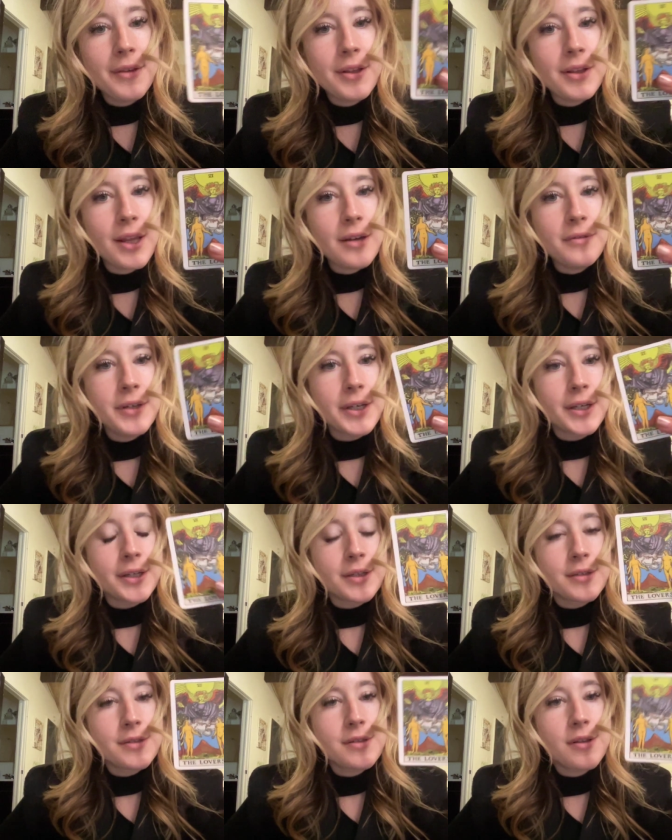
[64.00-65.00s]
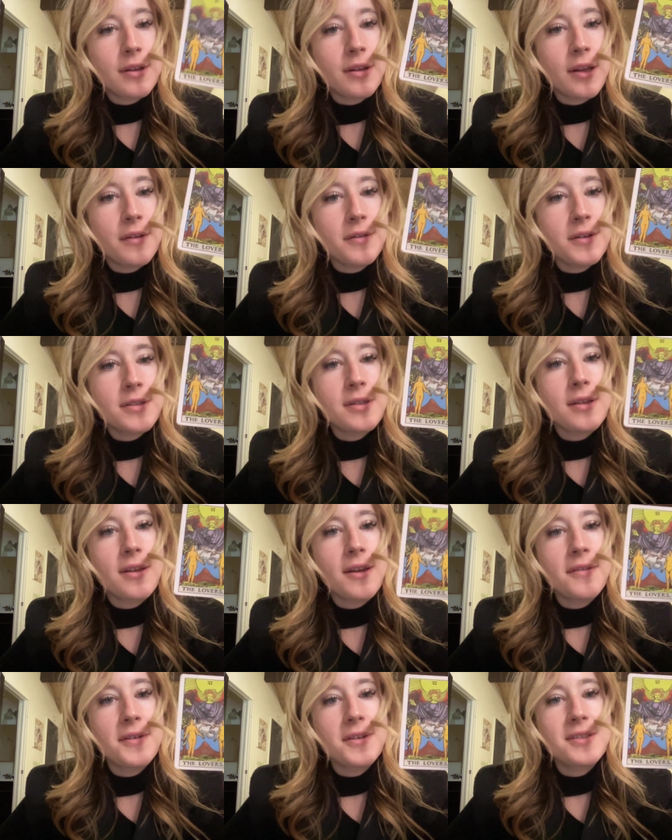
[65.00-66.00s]
the lovers, the lovers, the
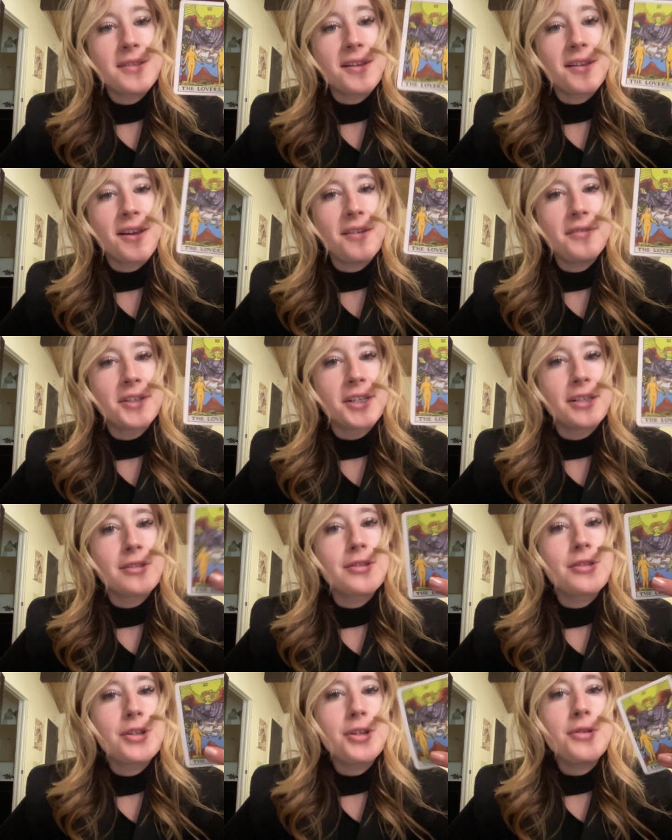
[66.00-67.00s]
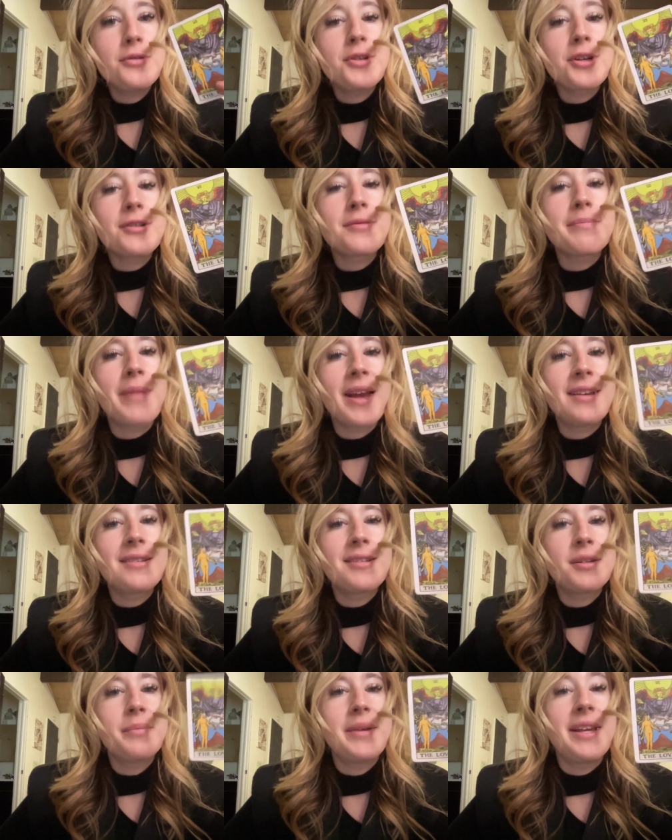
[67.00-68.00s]
lovers, the lovers. Two just meant
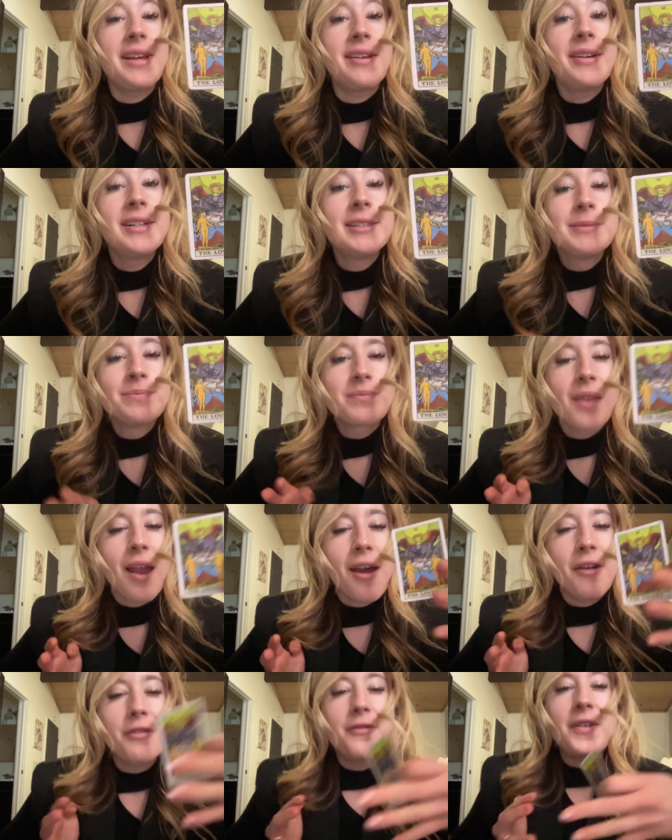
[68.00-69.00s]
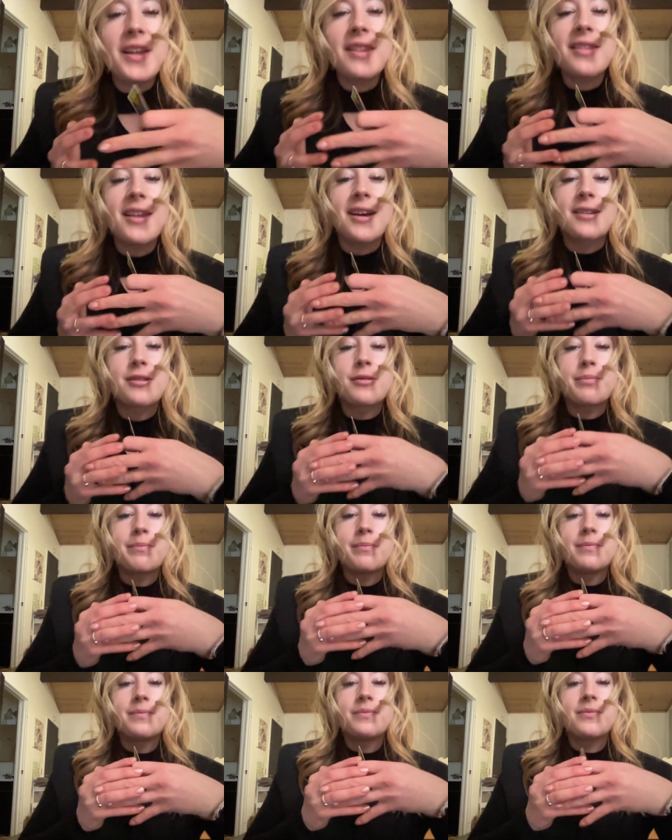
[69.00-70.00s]
to be a fit that's
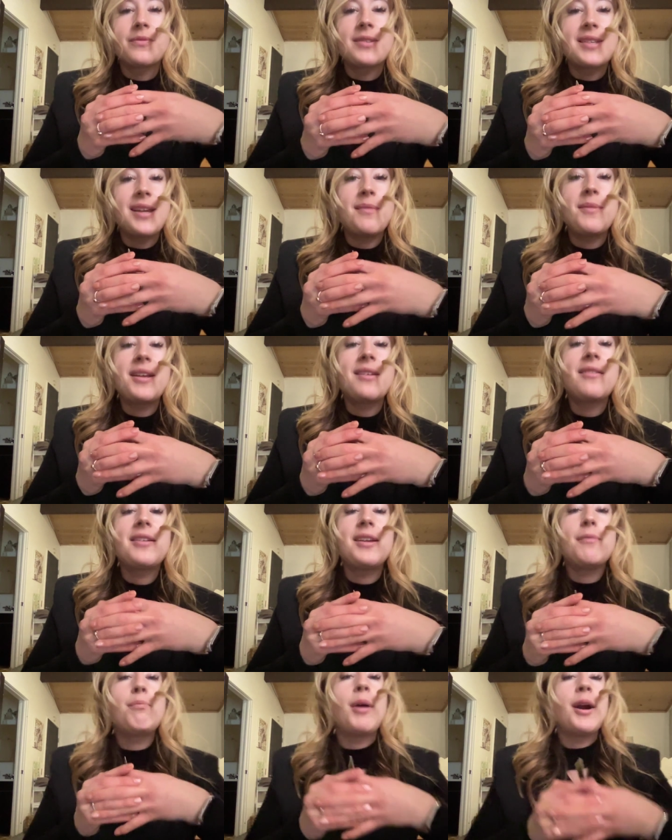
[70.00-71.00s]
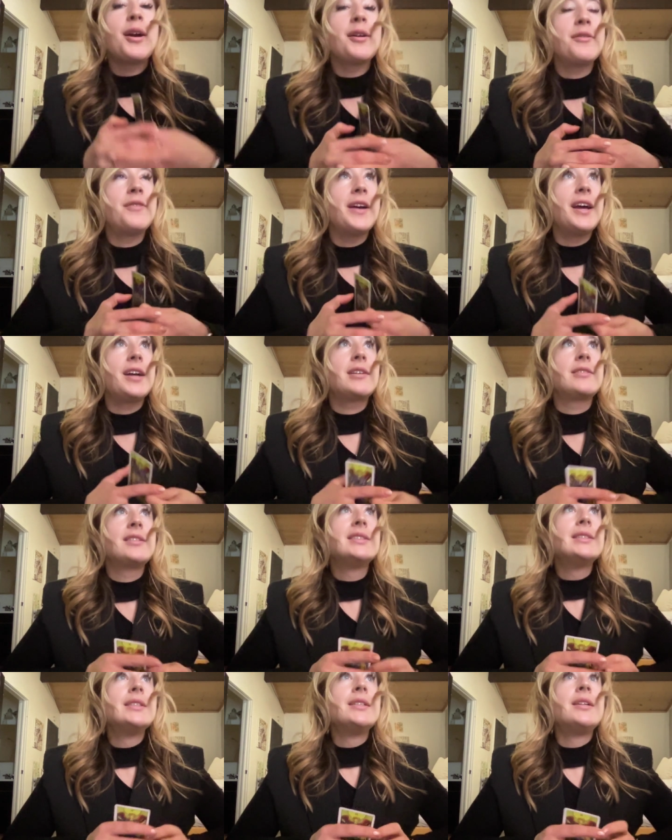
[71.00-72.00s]
seemingly perfect.
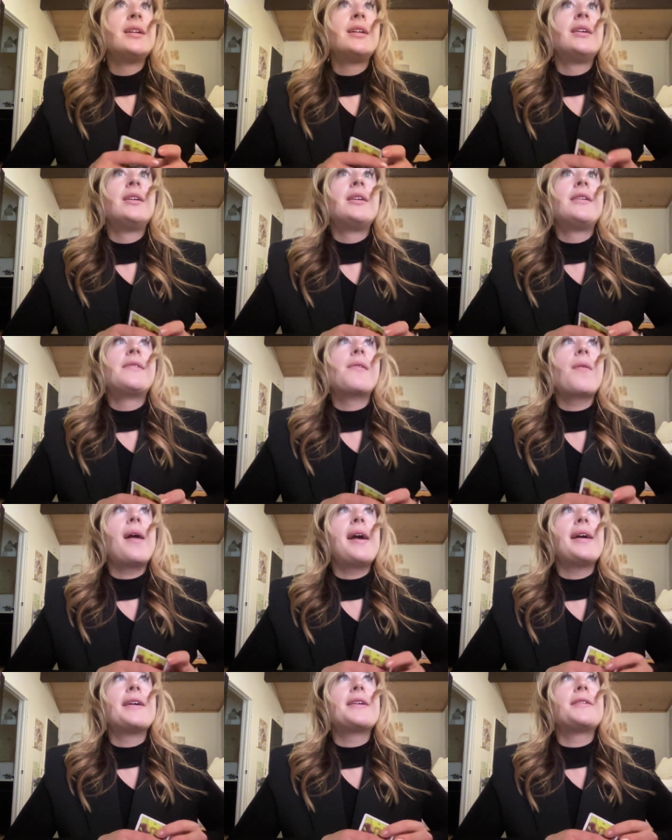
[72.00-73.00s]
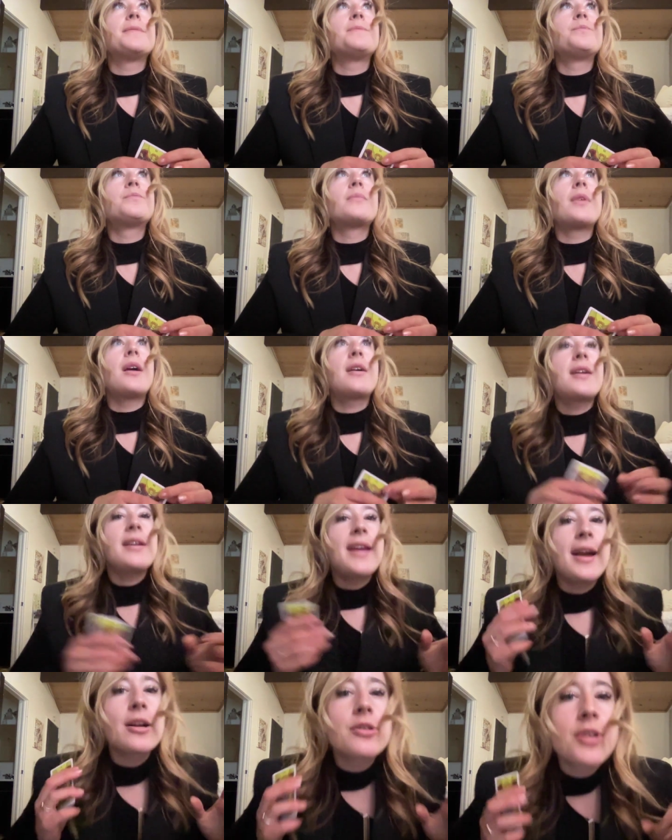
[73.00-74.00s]
Like a
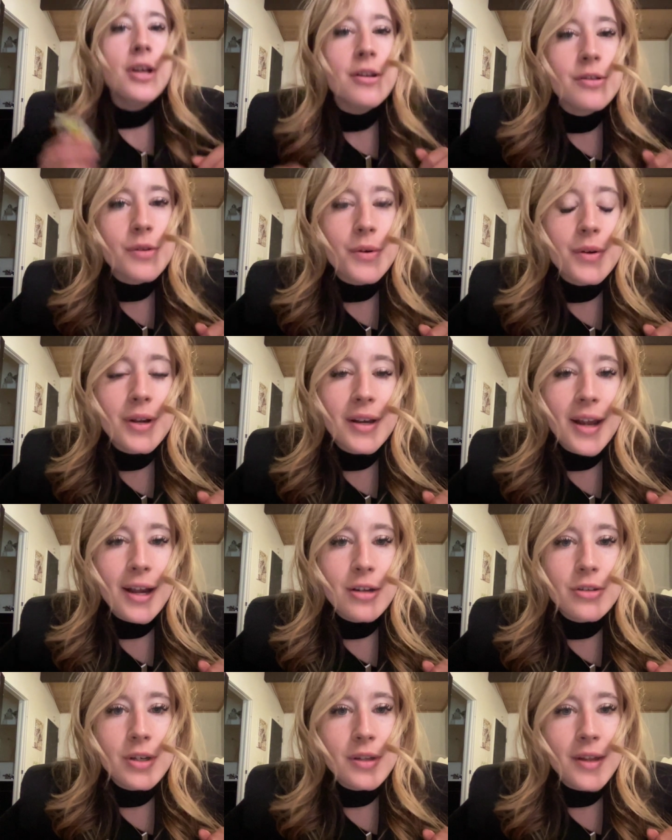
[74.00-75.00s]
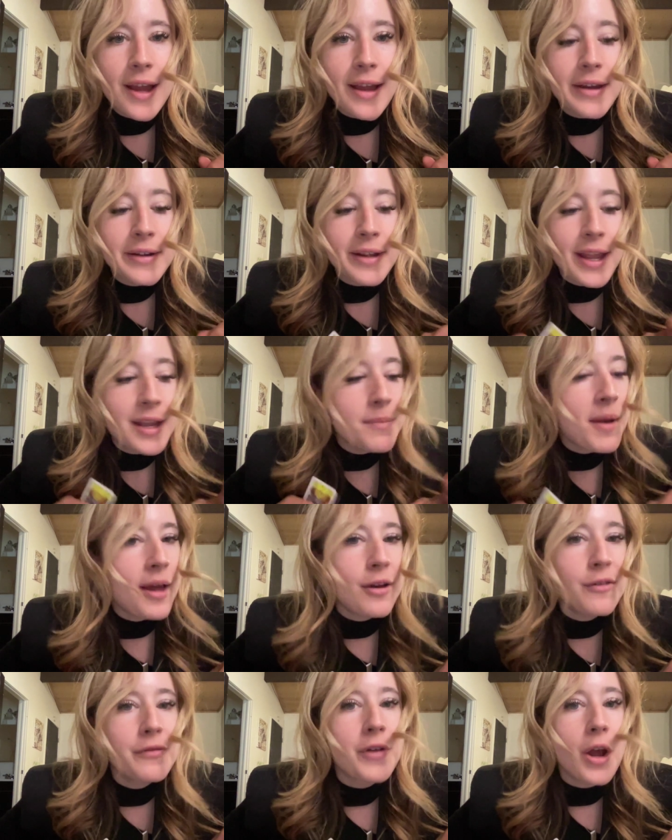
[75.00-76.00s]
connection, a soul connection that came
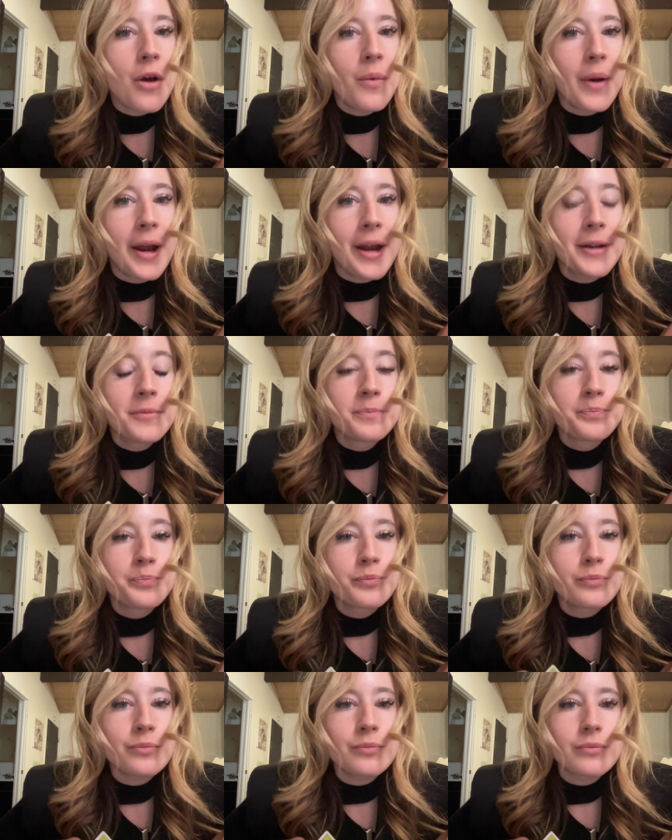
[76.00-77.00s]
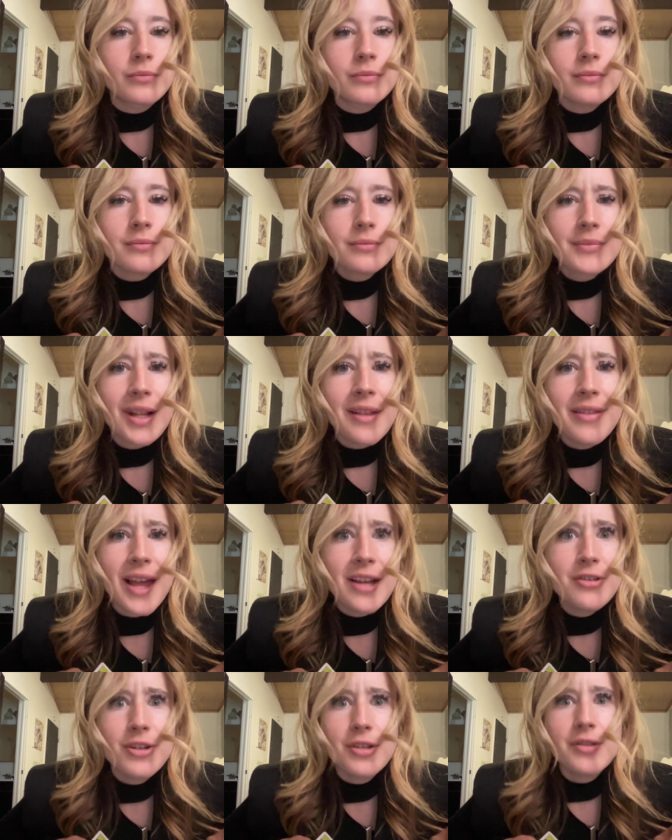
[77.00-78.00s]
out of nowhere.
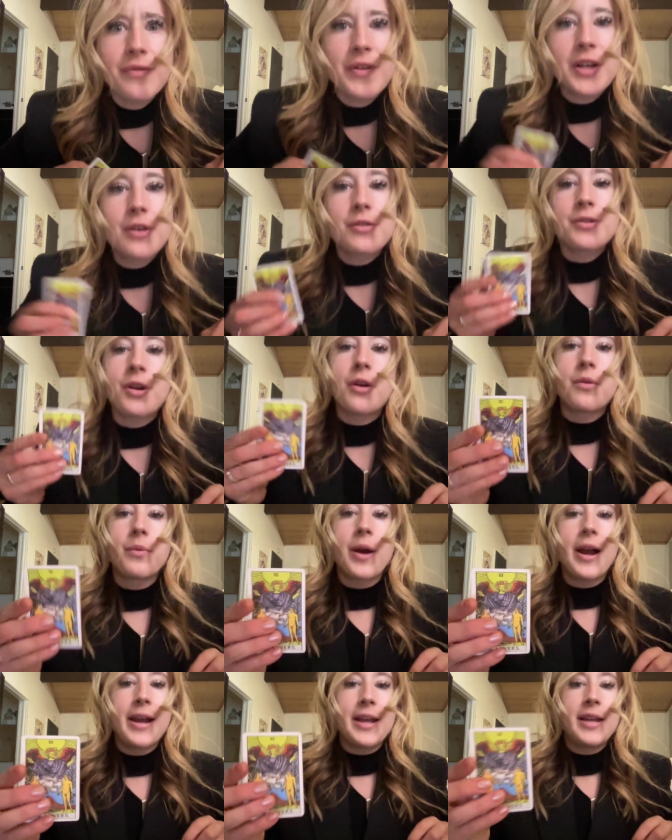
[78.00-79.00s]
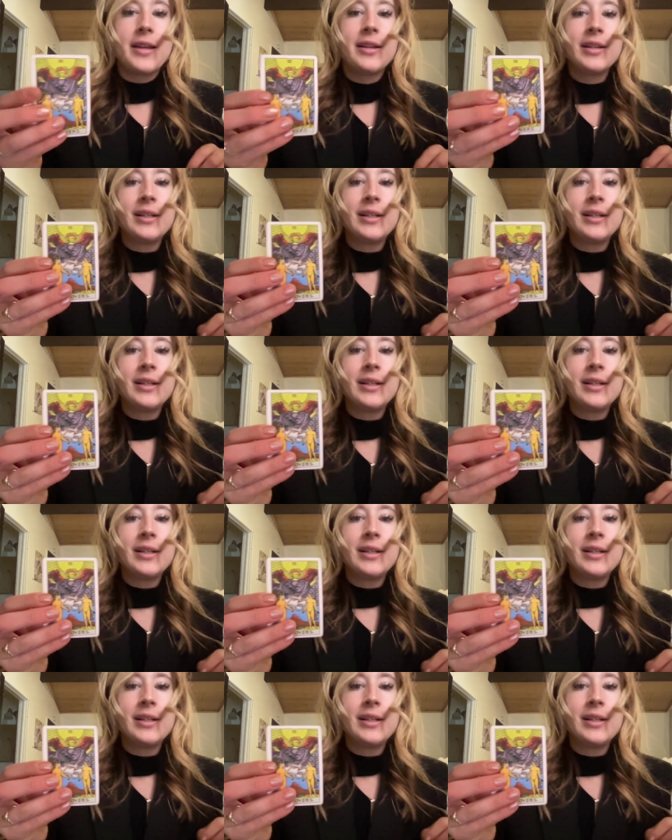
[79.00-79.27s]
That just feels so right.